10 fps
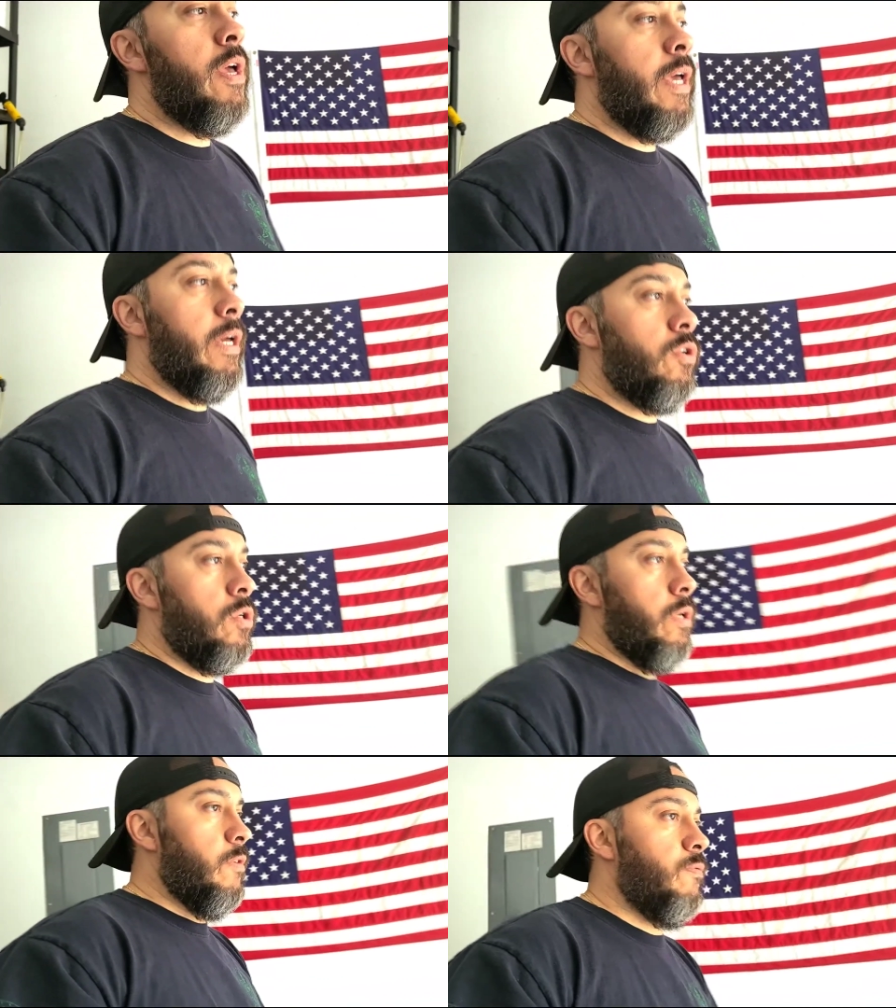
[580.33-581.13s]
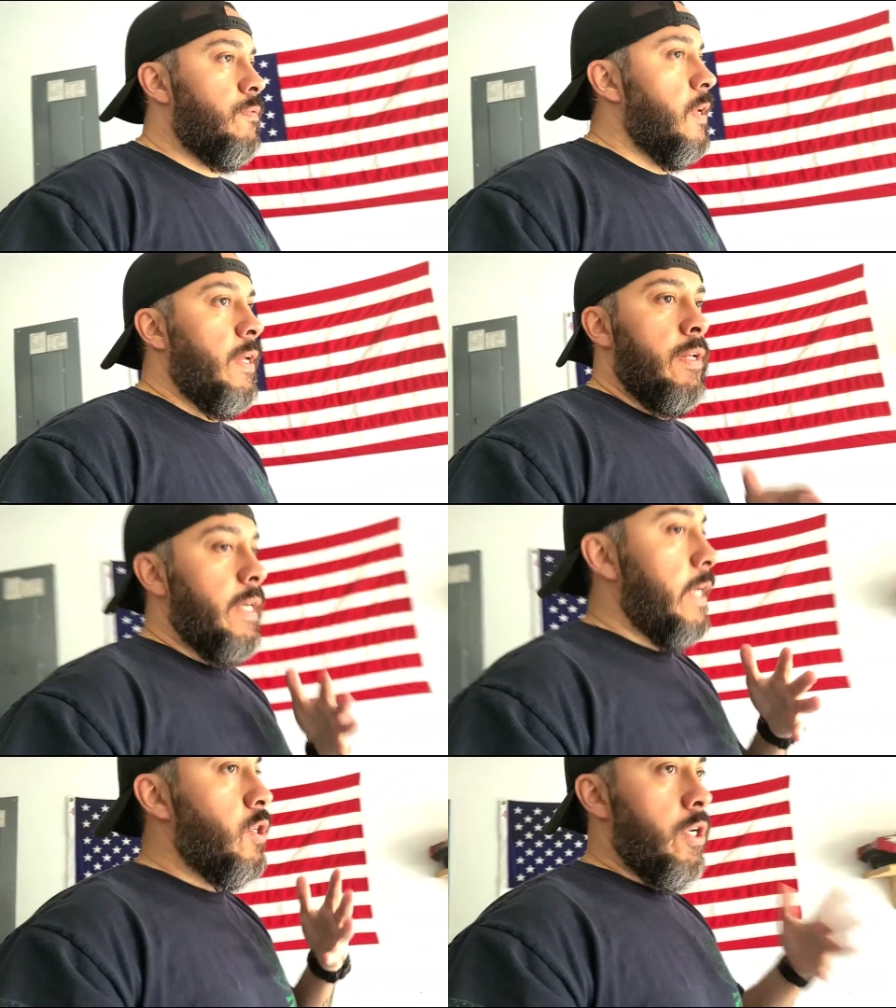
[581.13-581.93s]
It should have,
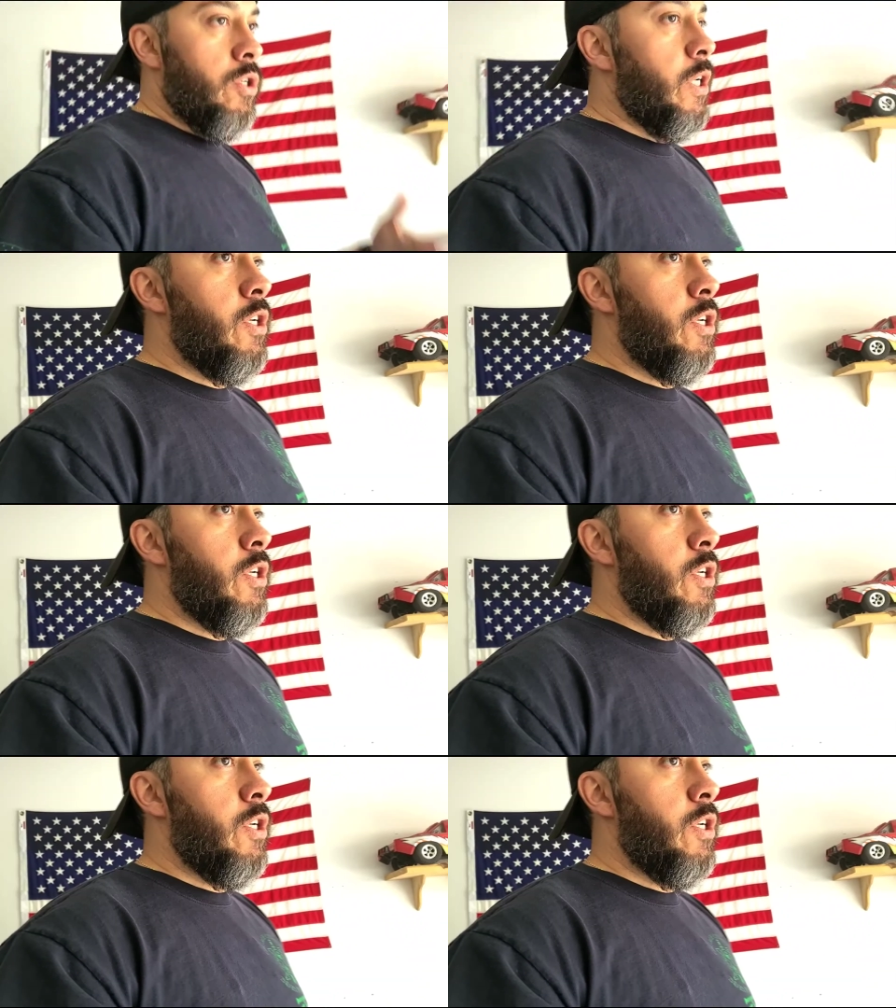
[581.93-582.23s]
it, it should have